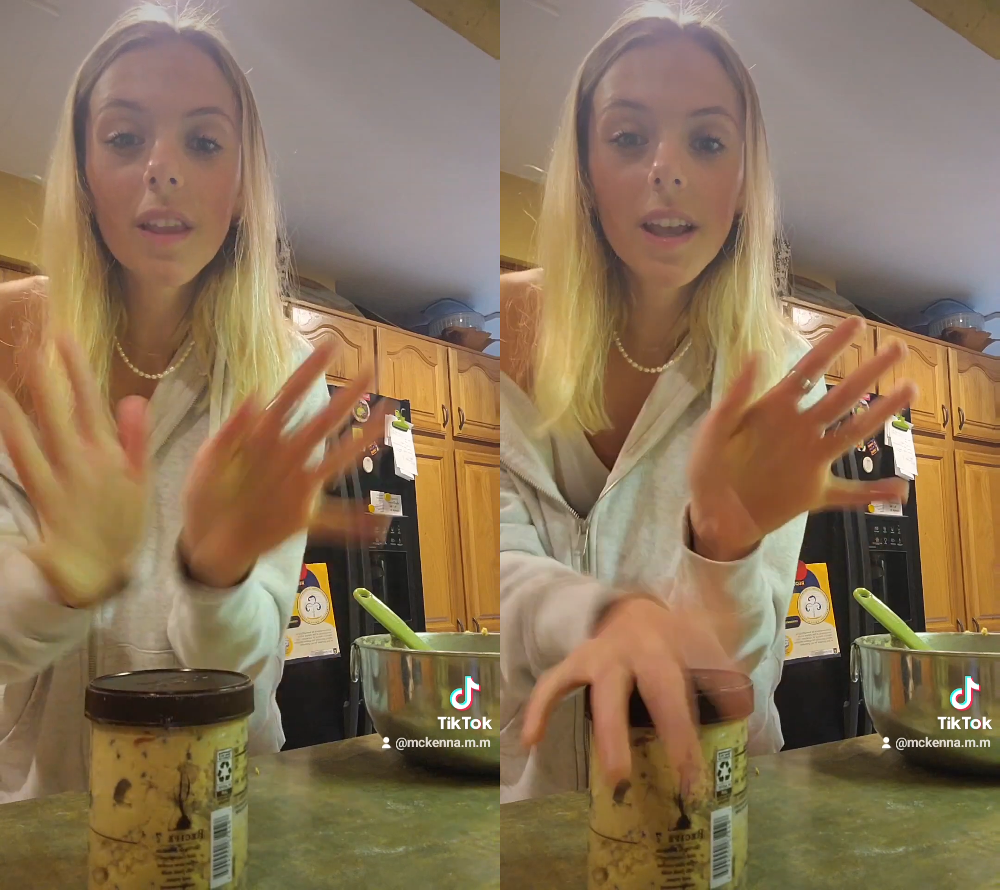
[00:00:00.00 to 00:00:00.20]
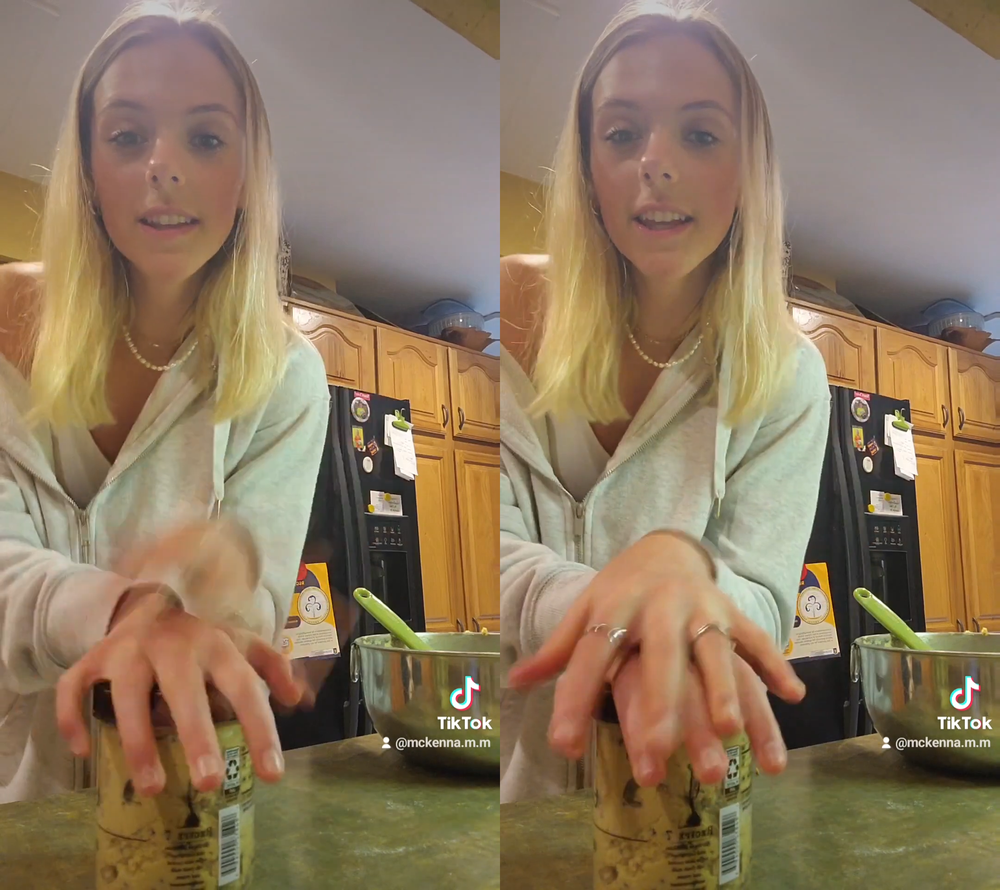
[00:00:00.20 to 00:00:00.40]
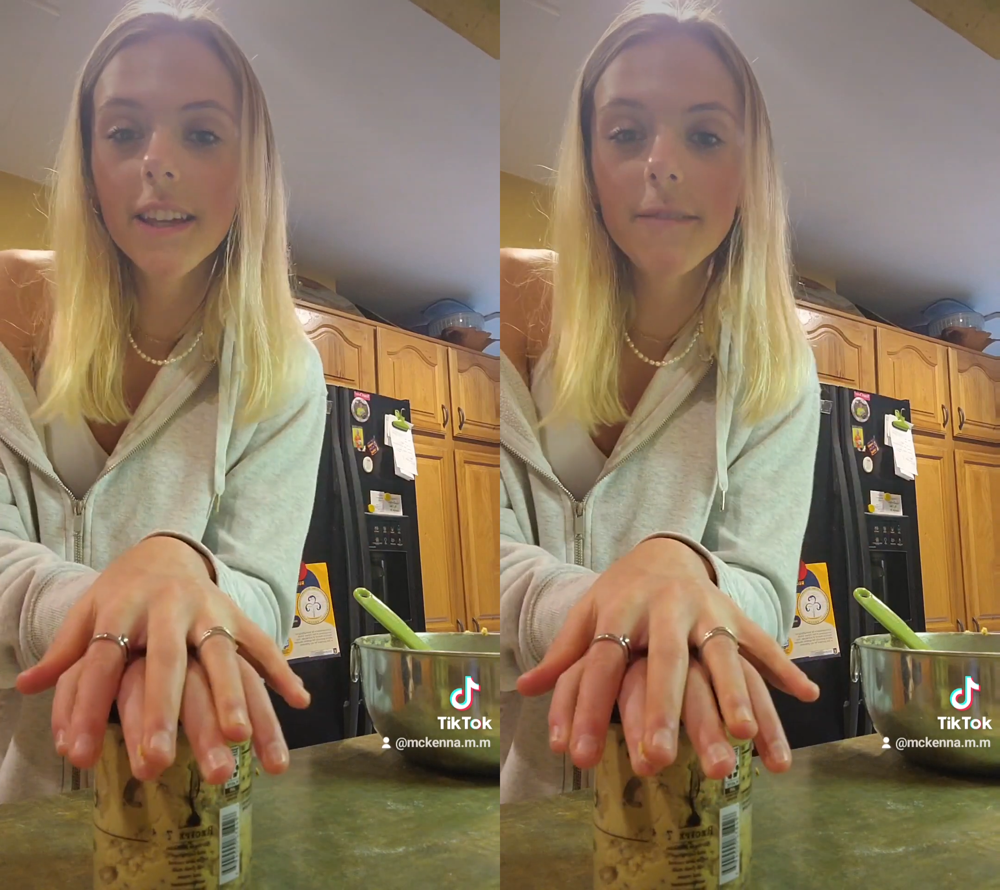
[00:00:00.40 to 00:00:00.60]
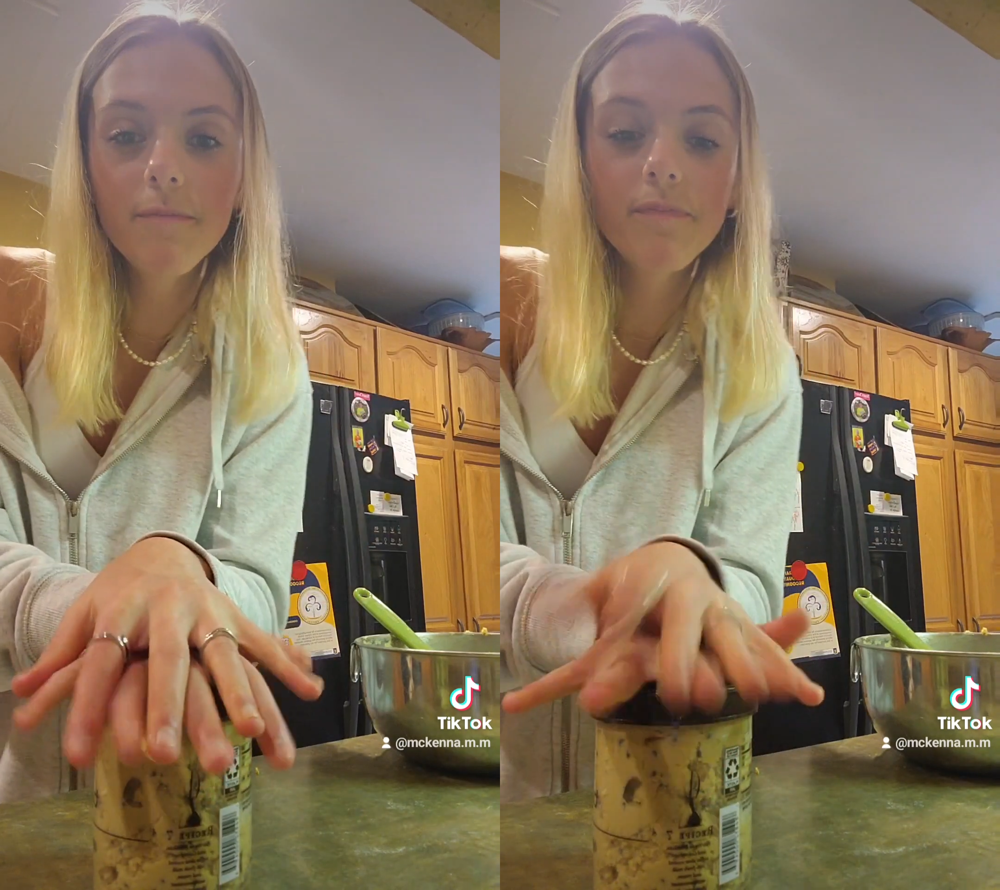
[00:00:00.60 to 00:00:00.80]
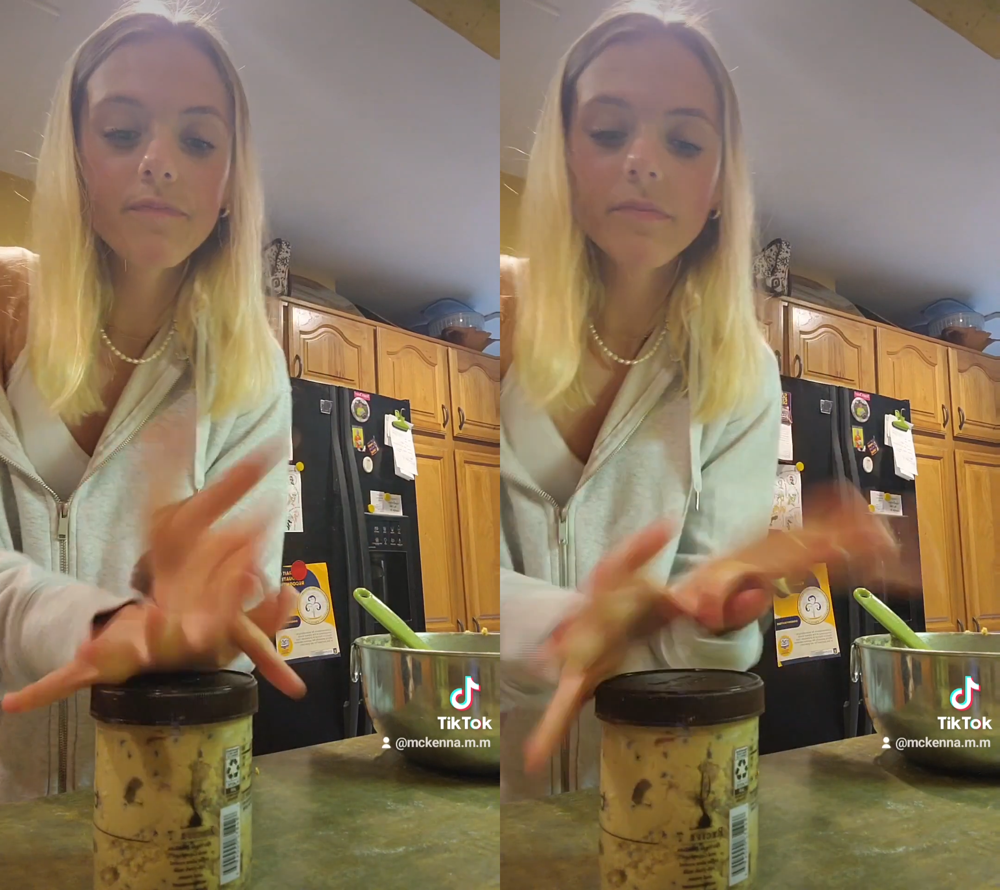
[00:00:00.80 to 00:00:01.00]
And
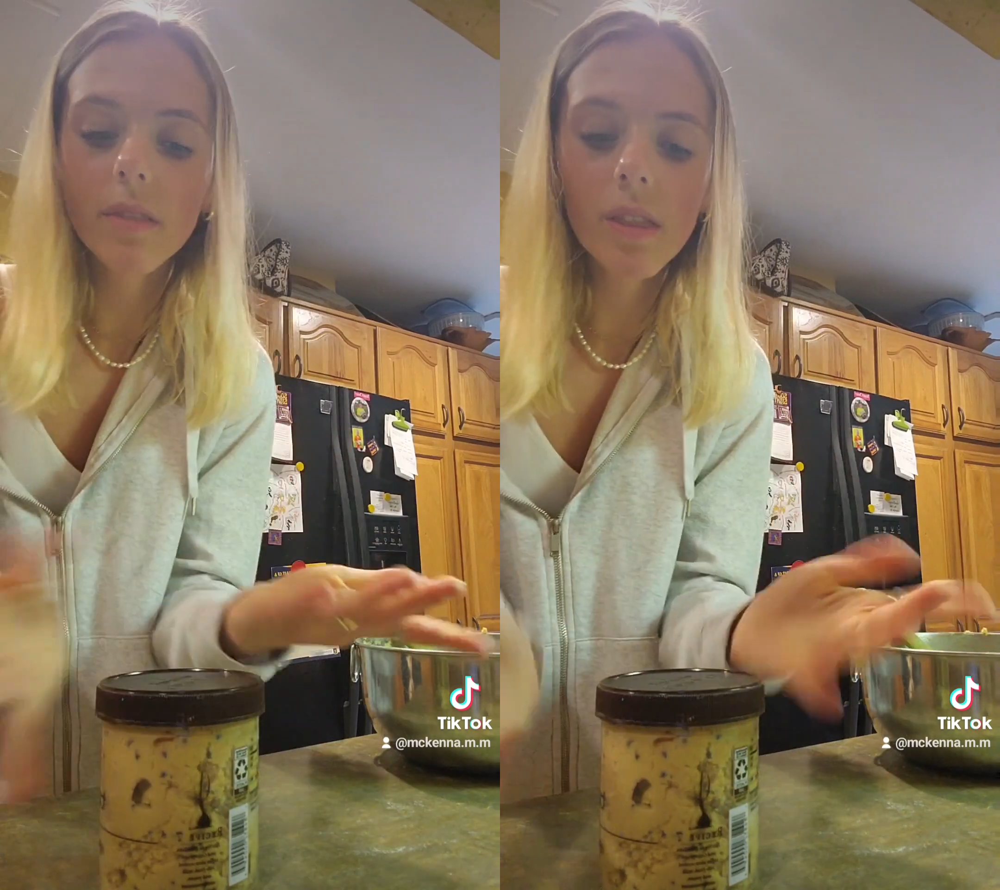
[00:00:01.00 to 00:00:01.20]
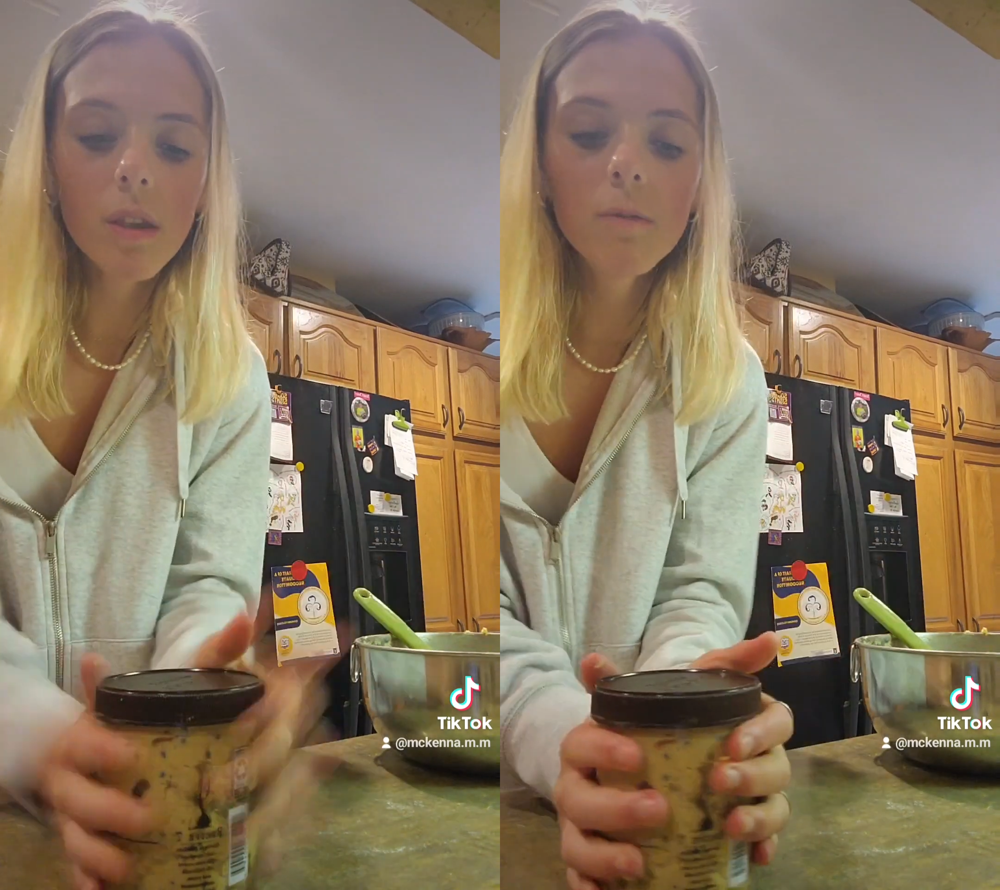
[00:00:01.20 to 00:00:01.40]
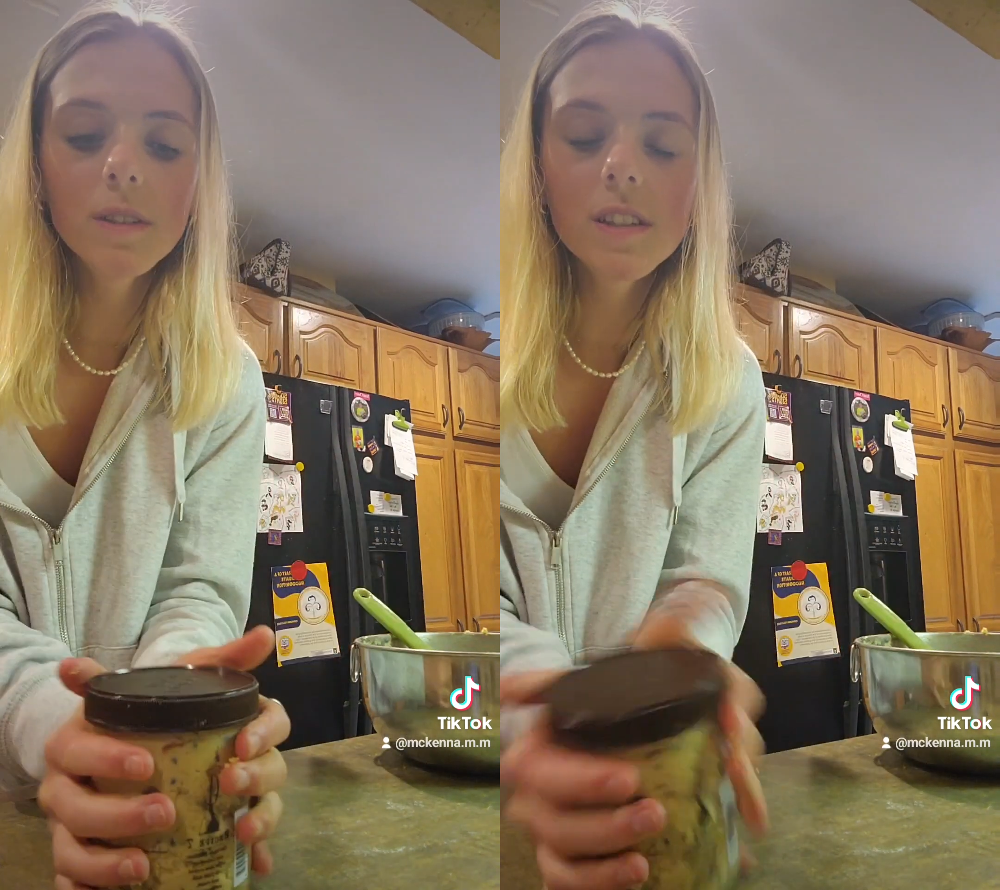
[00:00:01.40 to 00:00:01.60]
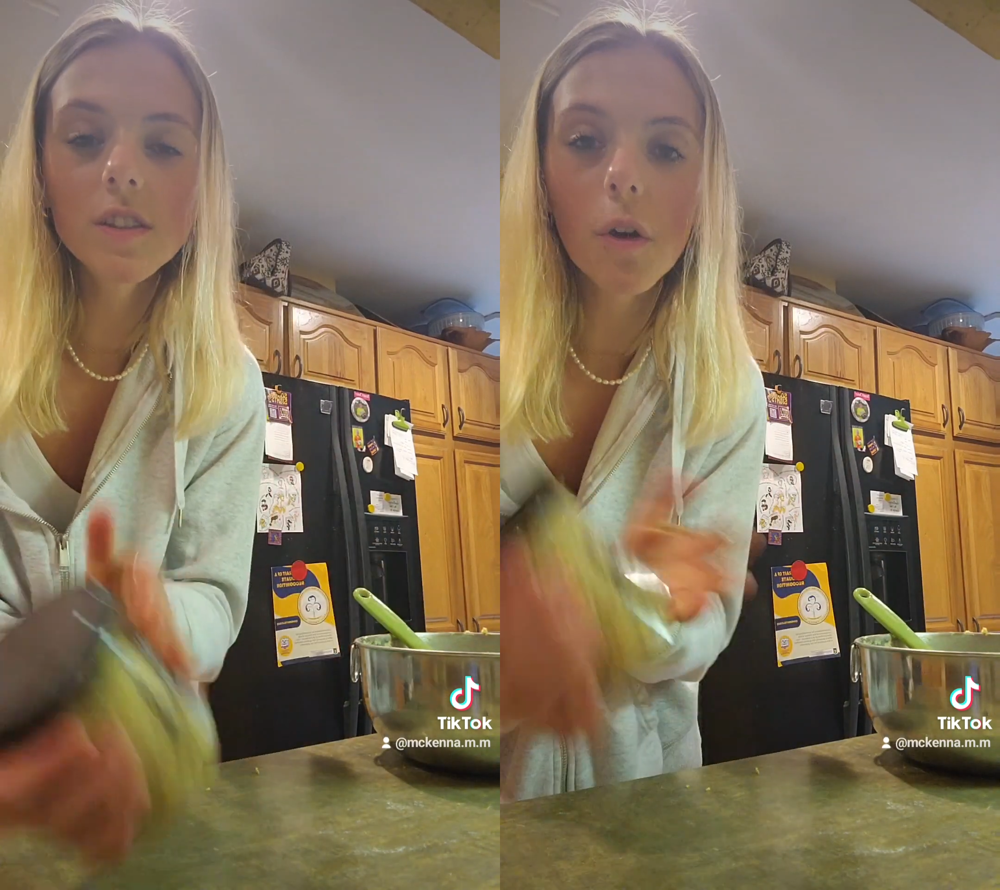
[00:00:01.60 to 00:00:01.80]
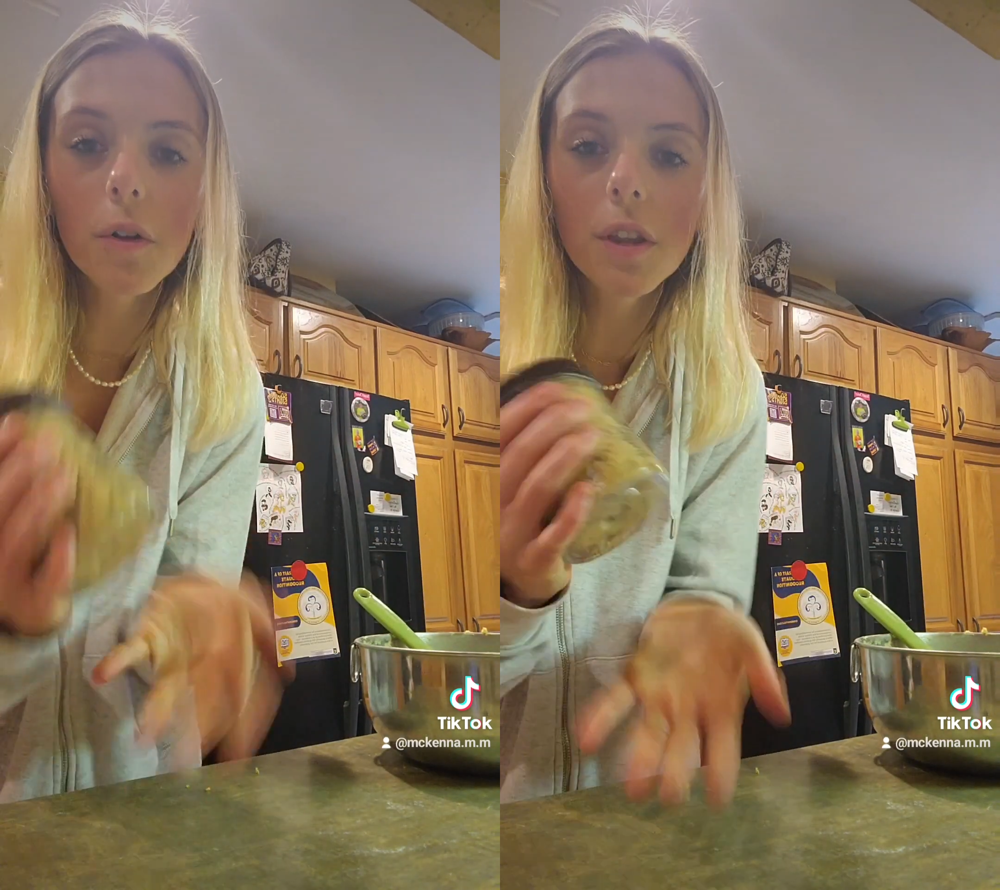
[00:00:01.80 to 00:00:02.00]
then once
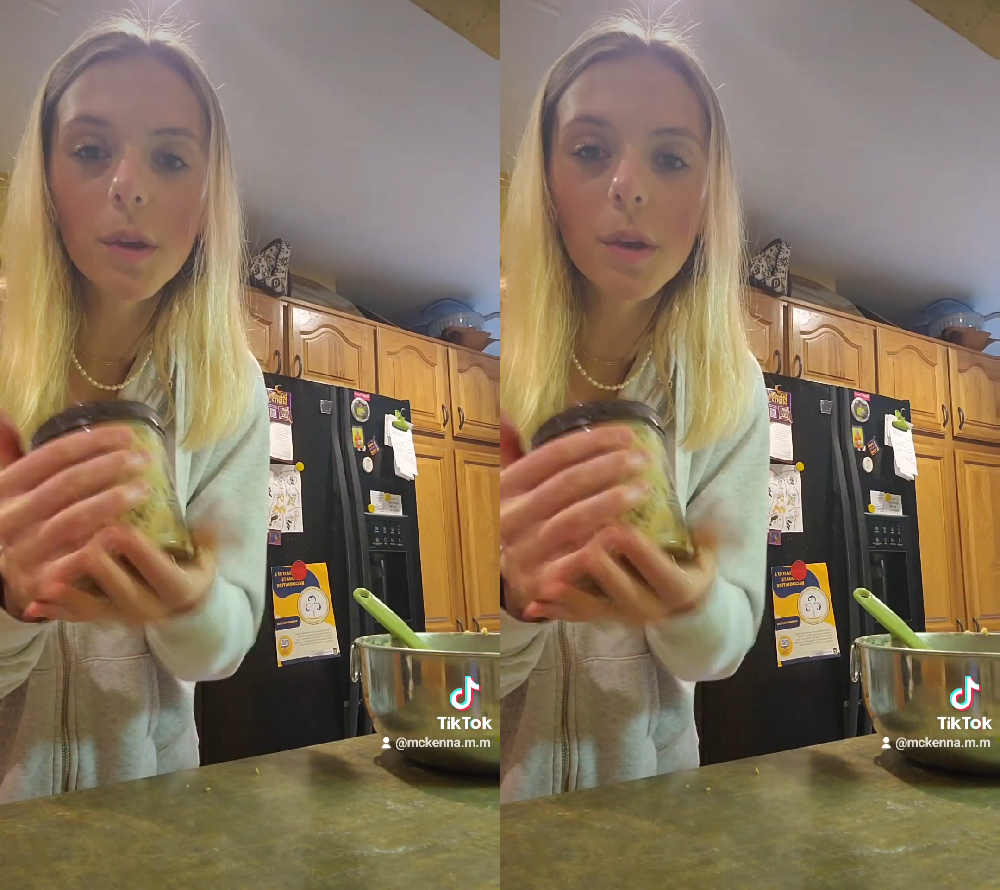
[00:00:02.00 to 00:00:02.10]
it's cold,